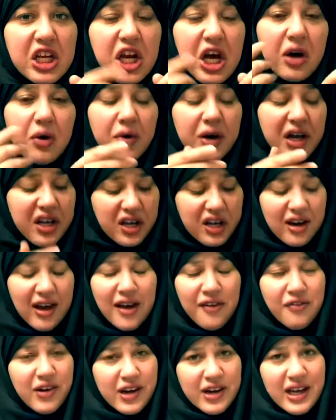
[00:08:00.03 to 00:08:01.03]
dough, and
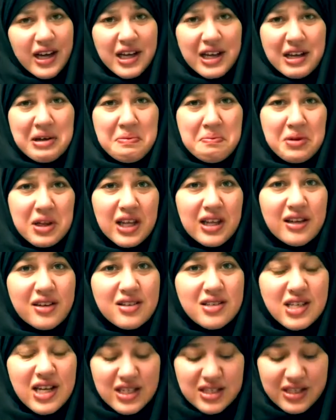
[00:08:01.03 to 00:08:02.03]
I find that completely
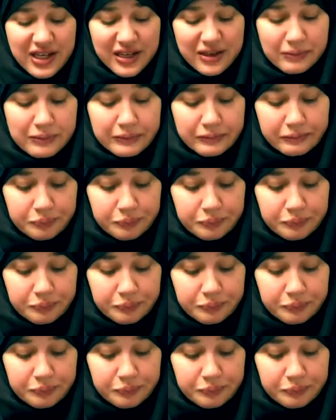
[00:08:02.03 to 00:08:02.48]
disgusting.